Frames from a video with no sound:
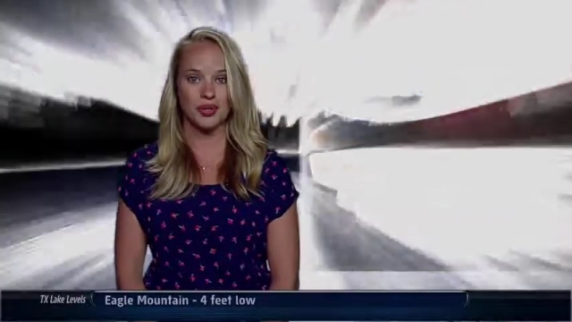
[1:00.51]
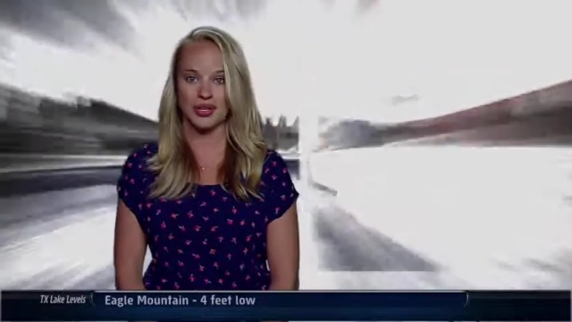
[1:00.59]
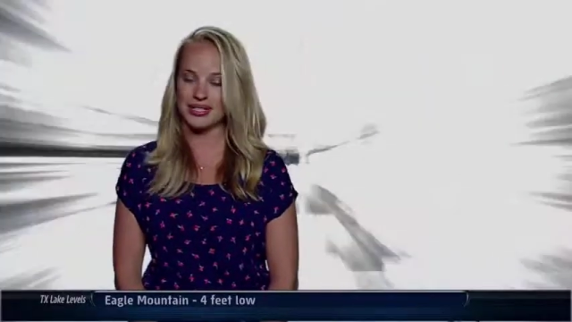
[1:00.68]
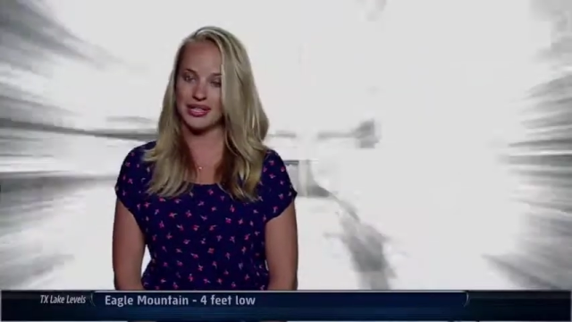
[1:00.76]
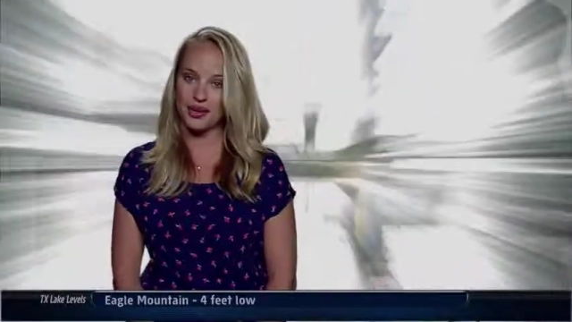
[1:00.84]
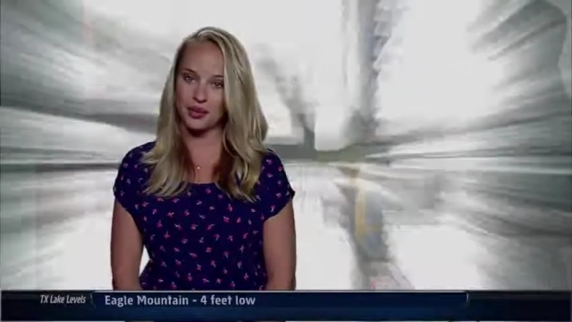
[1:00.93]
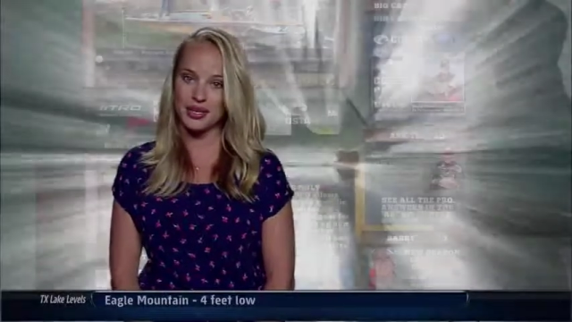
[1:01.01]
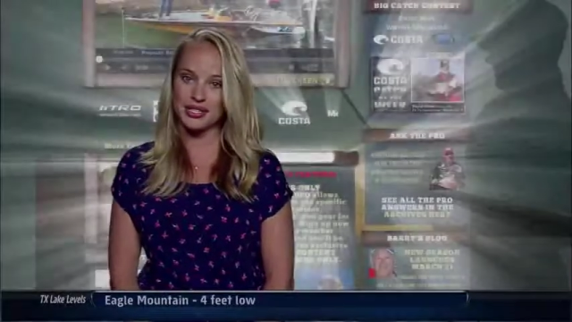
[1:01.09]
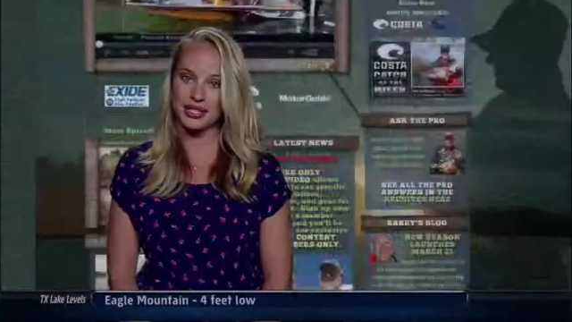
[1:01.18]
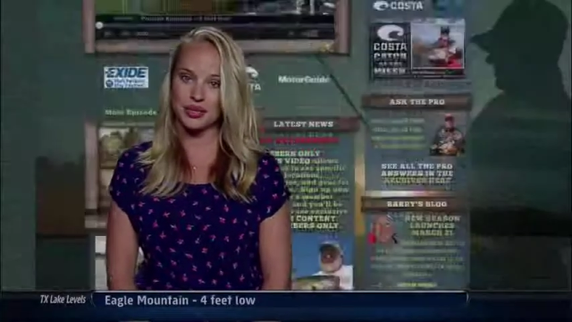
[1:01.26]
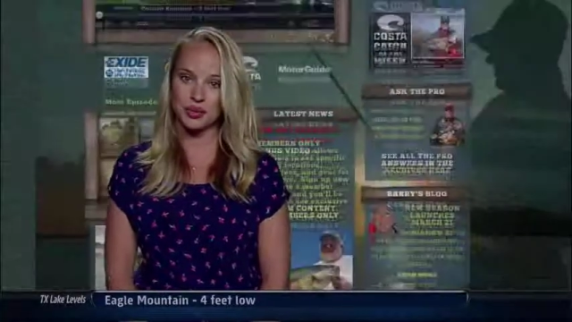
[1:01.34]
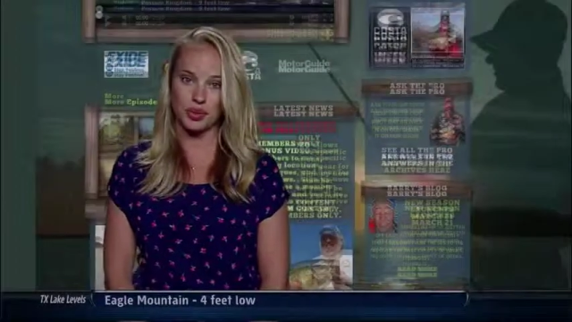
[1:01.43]

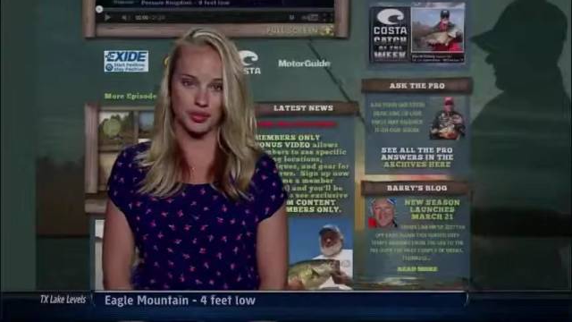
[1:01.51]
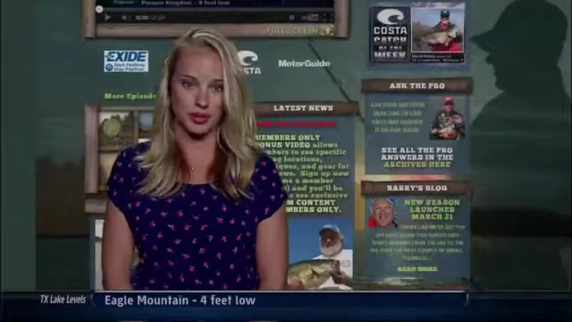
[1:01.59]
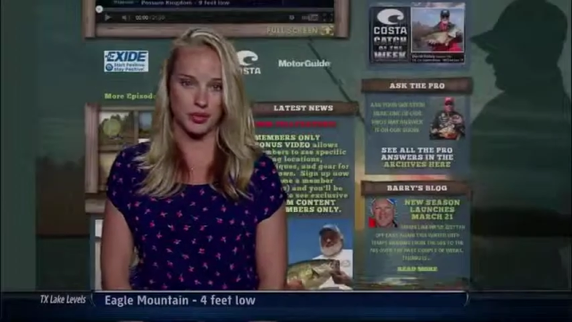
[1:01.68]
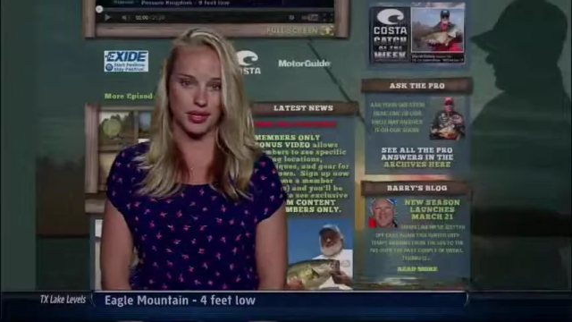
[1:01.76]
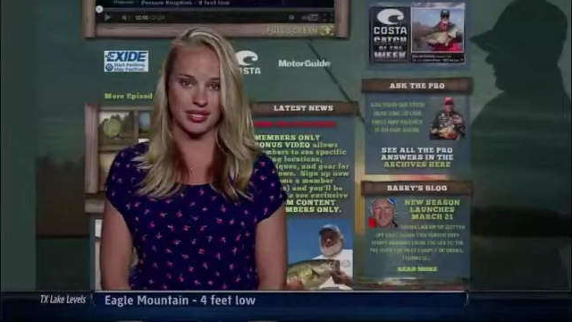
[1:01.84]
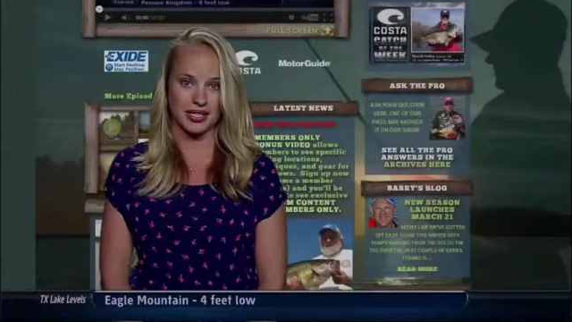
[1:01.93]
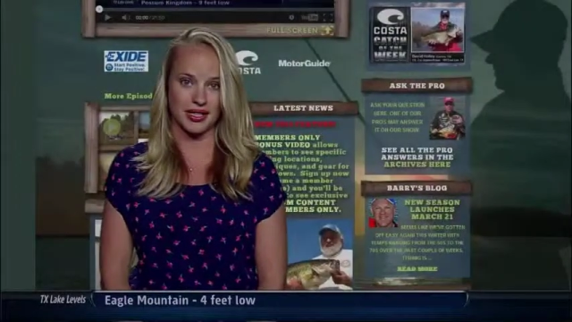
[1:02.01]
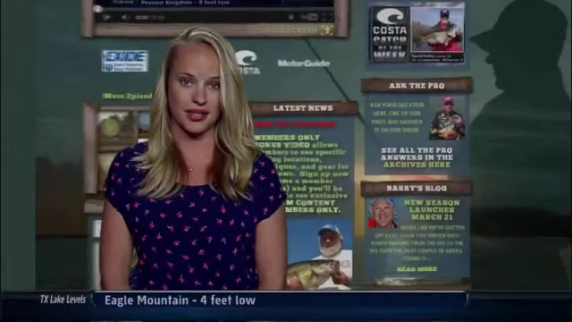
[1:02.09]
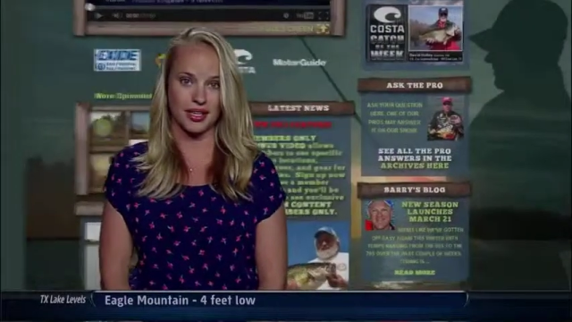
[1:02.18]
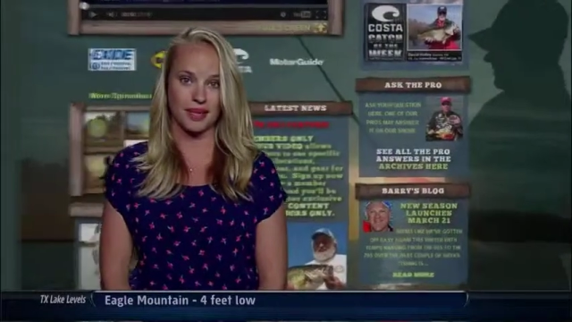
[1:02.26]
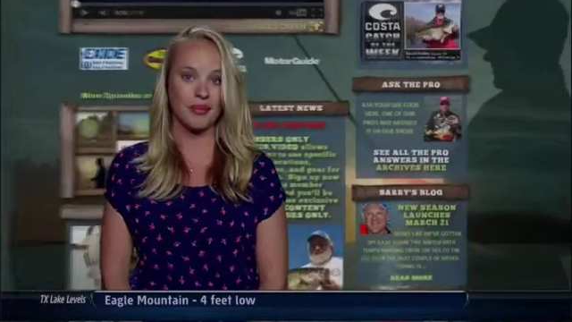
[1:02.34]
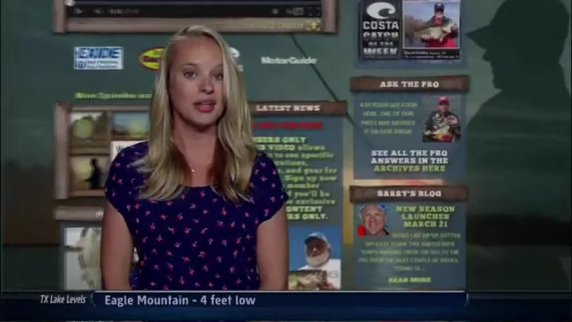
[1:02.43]

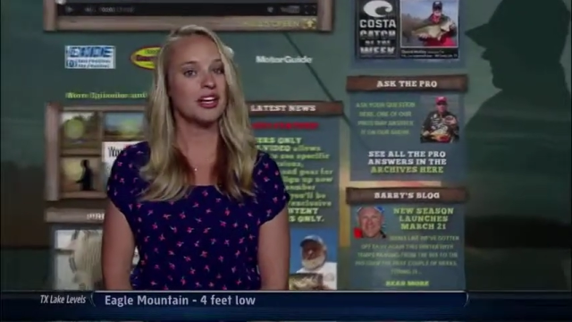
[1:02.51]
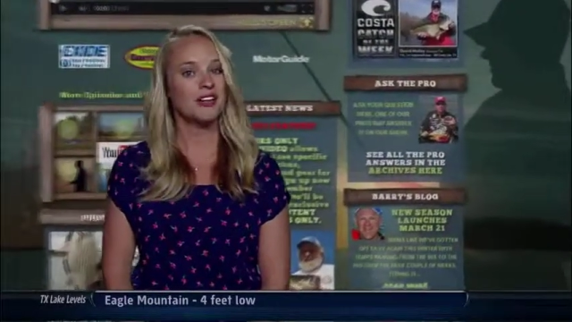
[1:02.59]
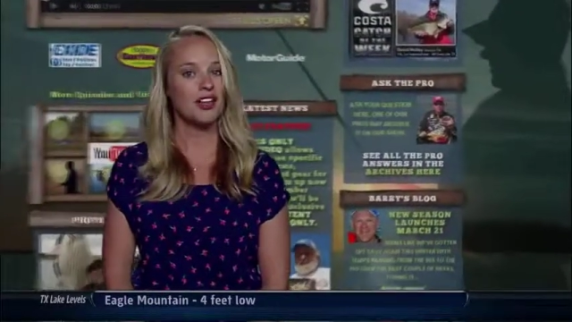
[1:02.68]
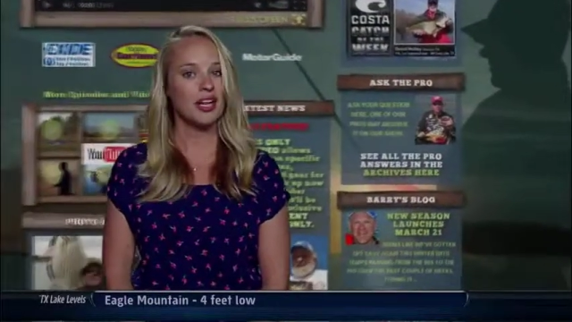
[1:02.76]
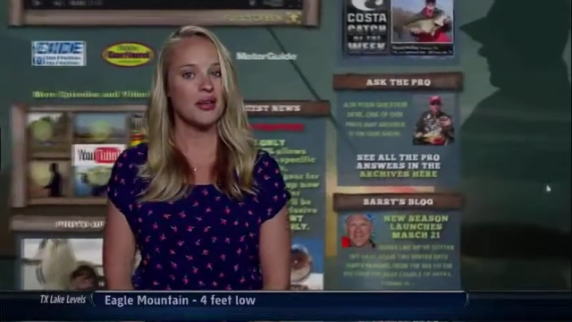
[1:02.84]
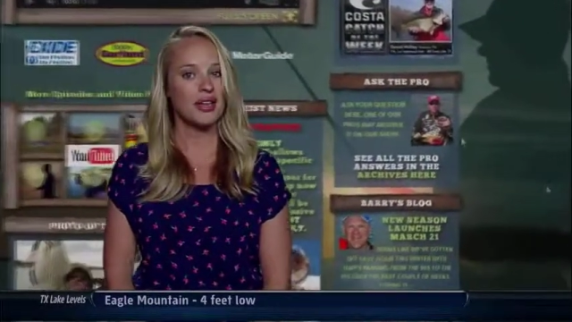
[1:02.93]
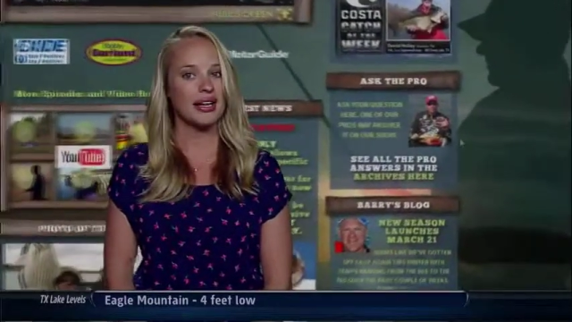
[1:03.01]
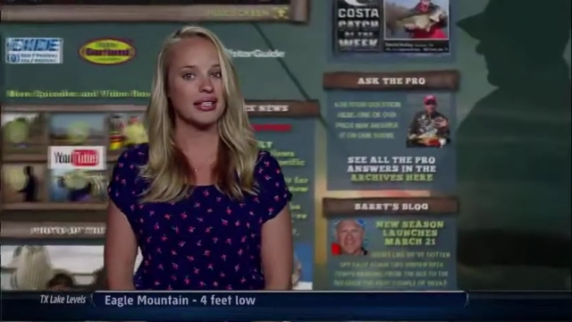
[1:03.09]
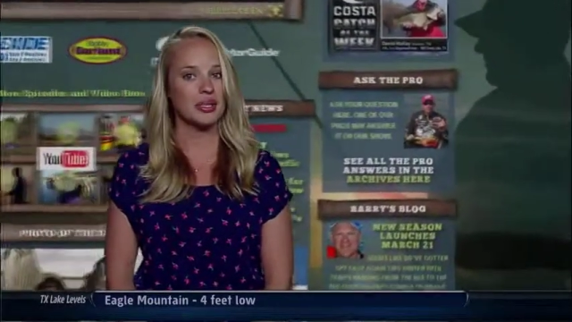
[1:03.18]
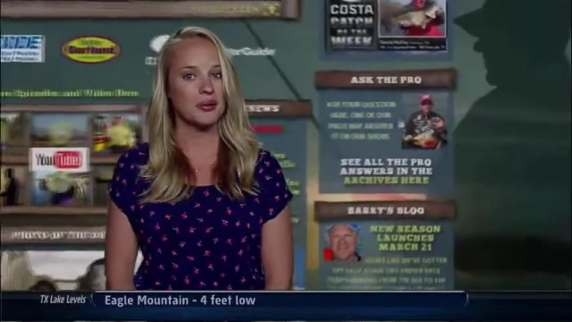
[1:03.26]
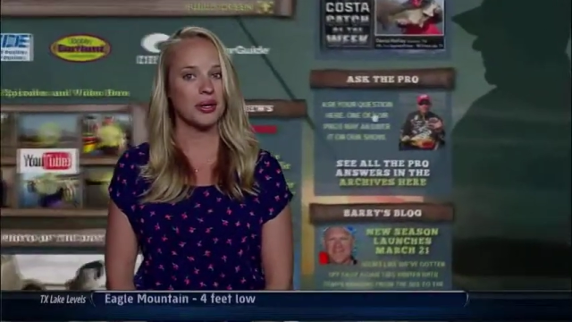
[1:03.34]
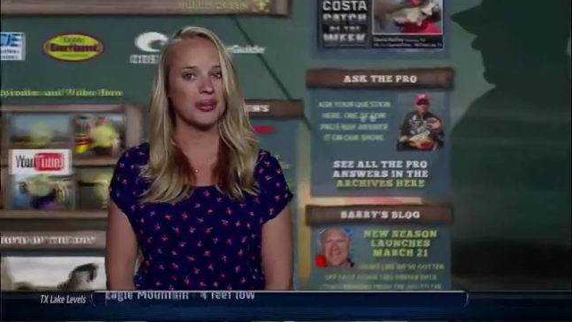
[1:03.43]
southwestoutdoorsreport.com, follow the Ask the
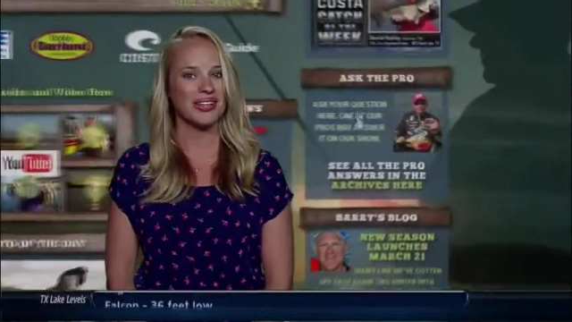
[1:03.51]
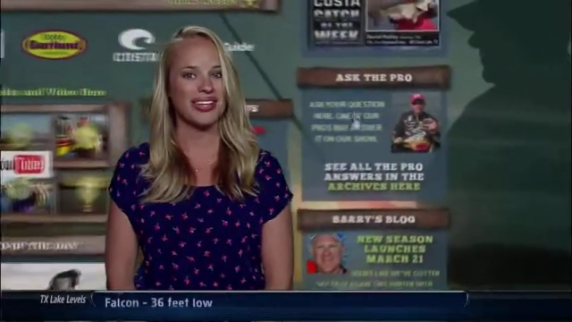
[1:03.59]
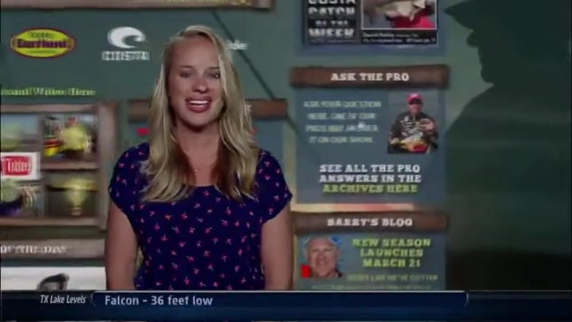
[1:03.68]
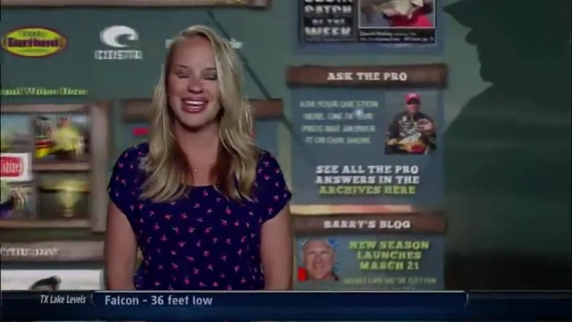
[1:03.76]
Pro link,